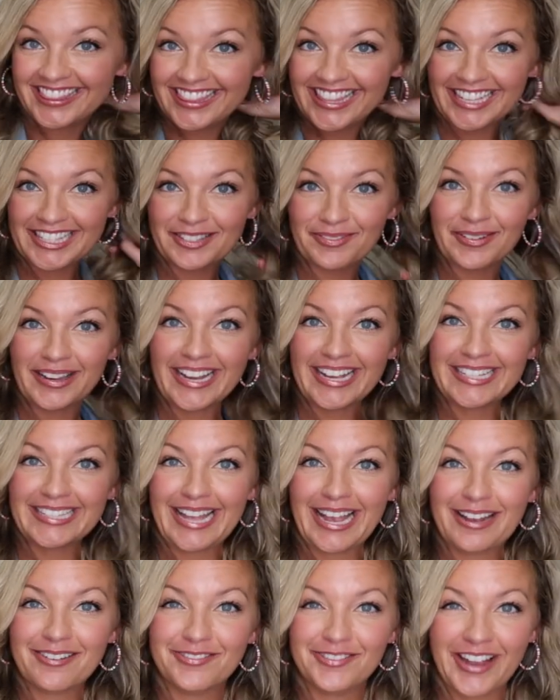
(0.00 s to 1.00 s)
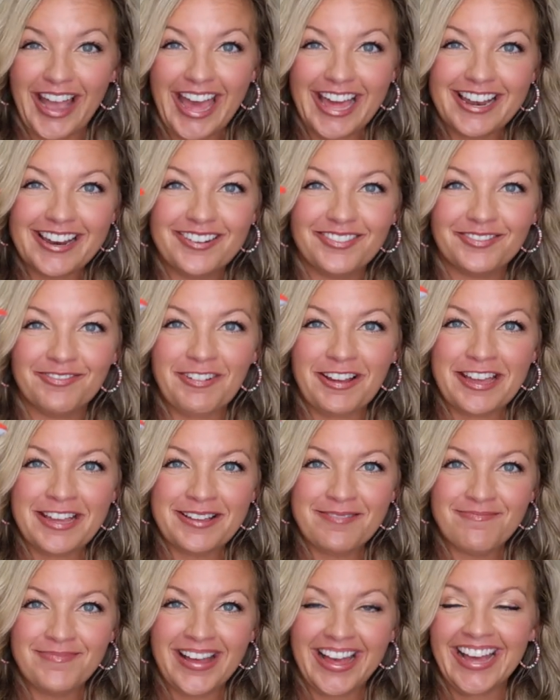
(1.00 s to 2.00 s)
This one is a red
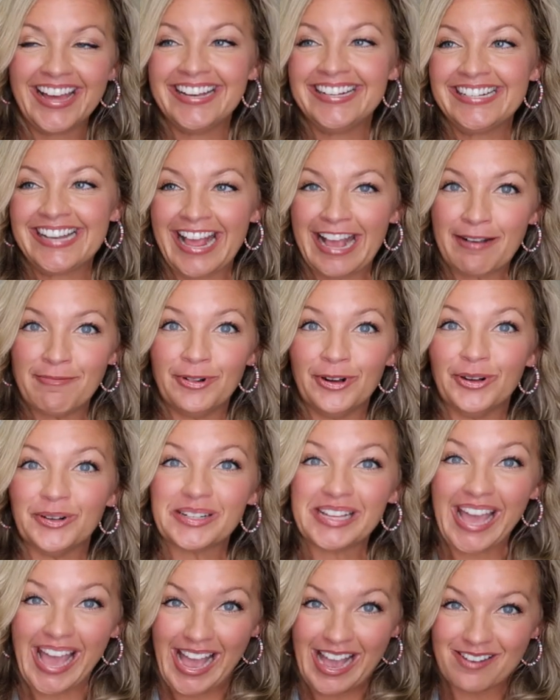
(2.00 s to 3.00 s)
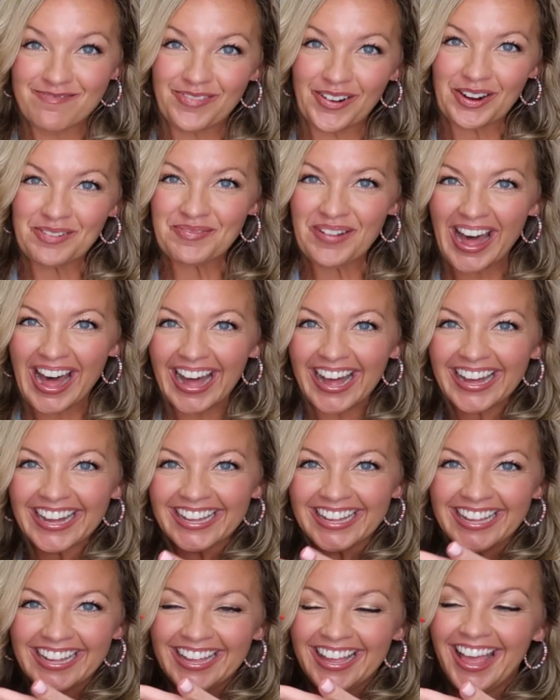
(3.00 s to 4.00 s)
rim enamel camper
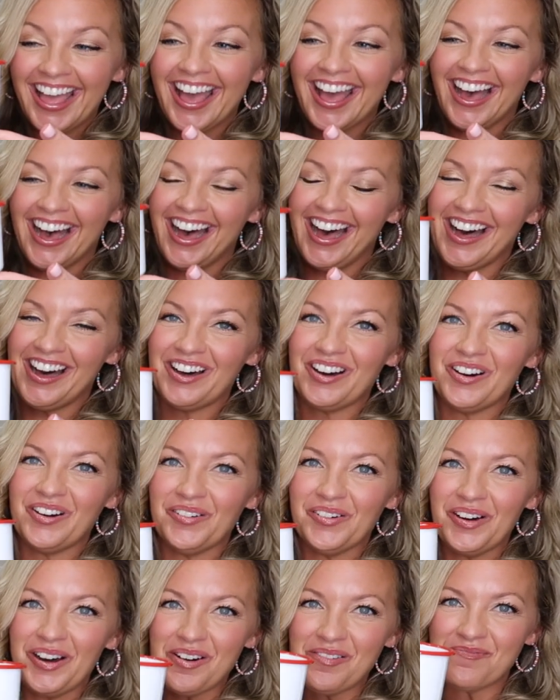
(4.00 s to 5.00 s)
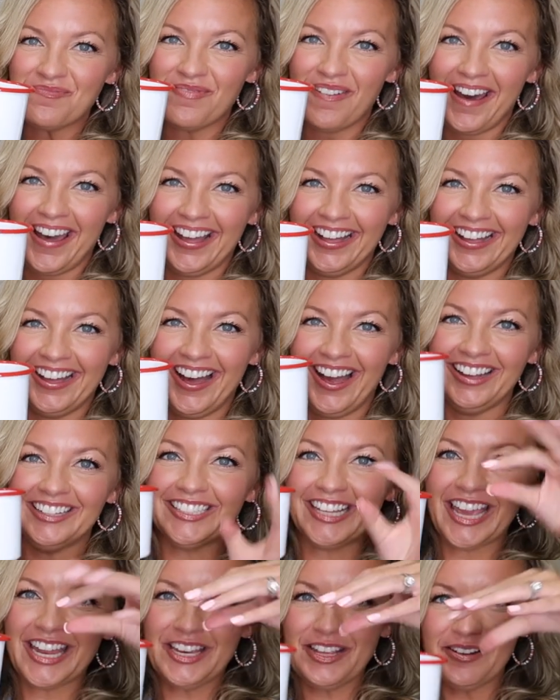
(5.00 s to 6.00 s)
mug. Oh my gosh,
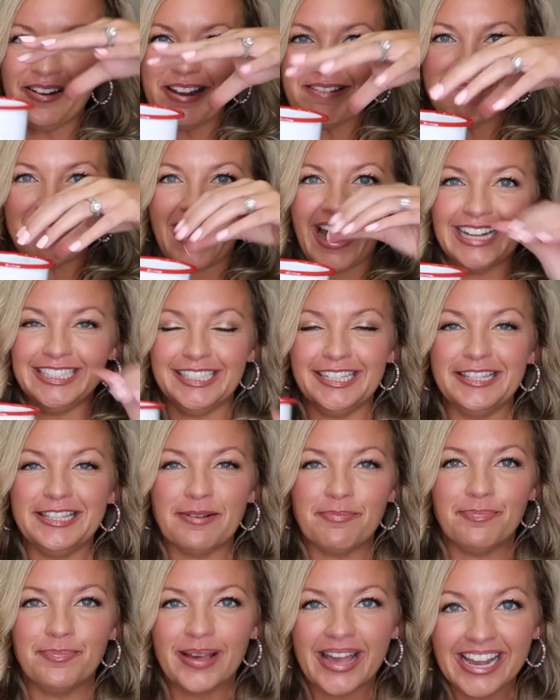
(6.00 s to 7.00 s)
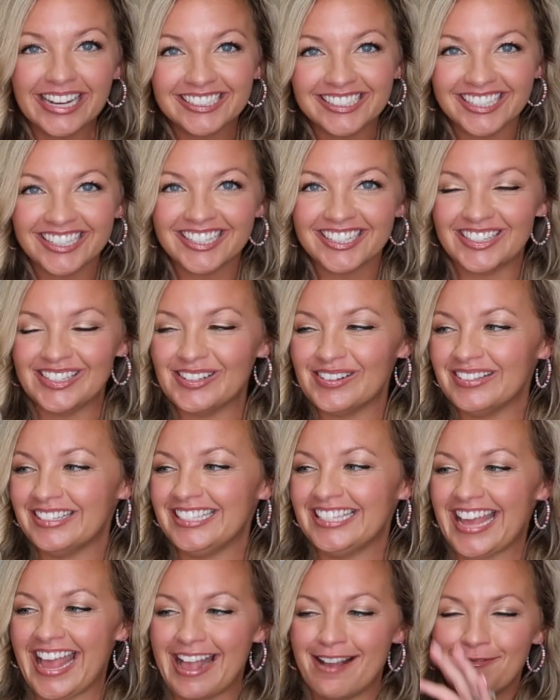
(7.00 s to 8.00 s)
can you imagine the pictures you
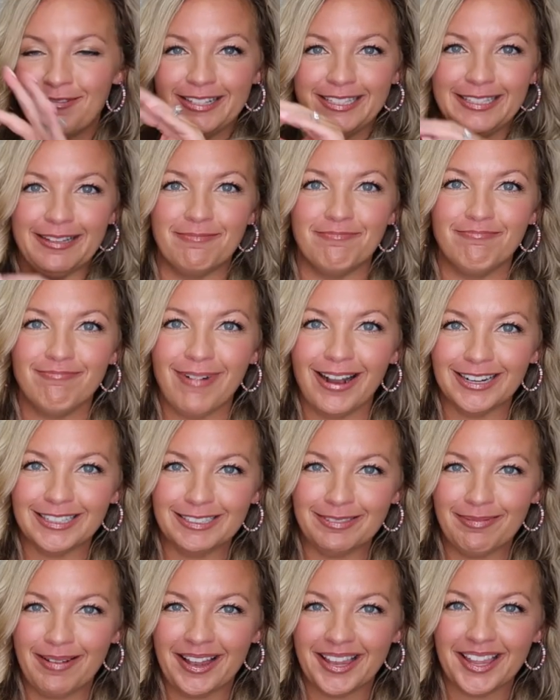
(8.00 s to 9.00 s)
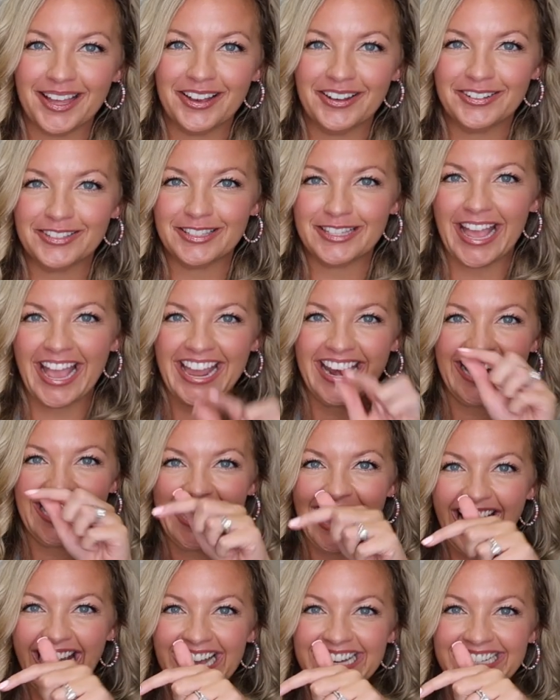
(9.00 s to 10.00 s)
could take with some marshmallows and a
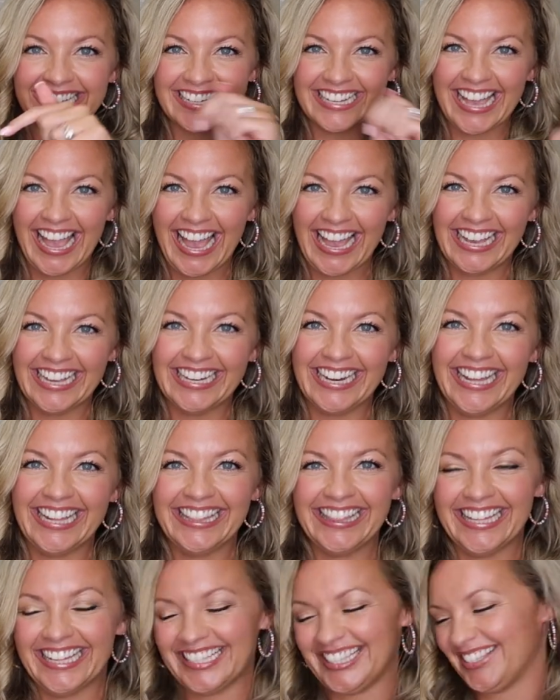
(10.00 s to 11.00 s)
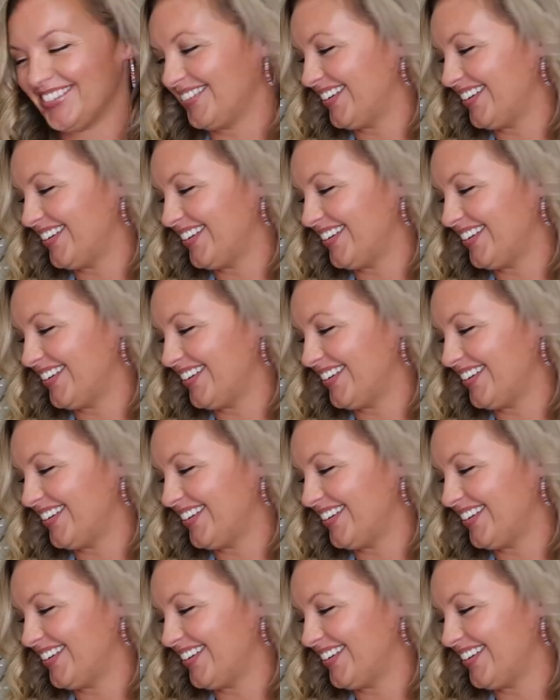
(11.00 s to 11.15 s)
candy cane in this